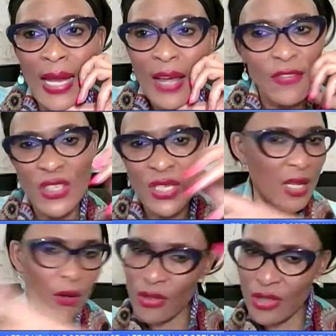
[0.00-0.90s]
and I've
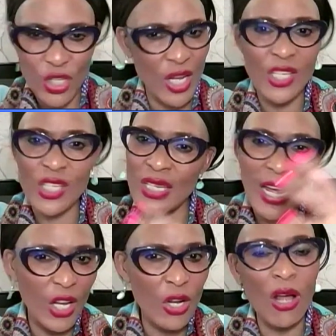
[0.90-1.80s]
seen all the changes and
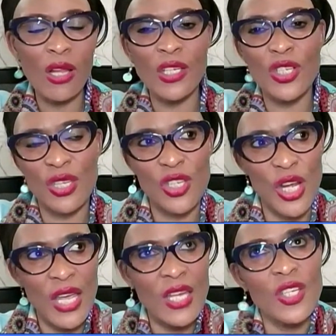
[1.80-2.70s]
I acknowledge the
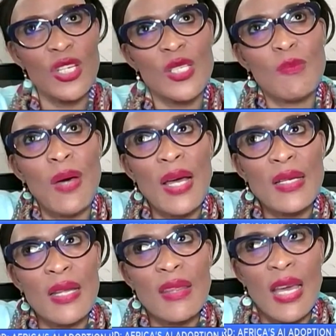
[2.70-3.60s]
changes,
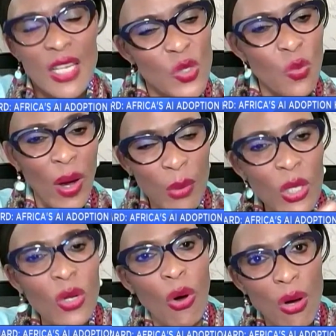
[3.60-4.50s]
but that is why
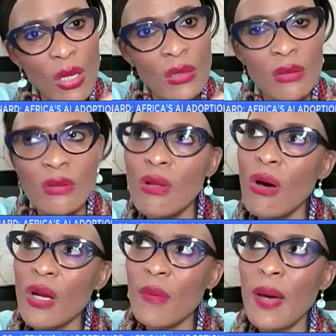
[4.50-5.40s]
we talk a
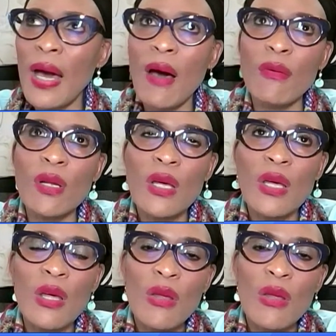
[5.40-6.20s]
lot about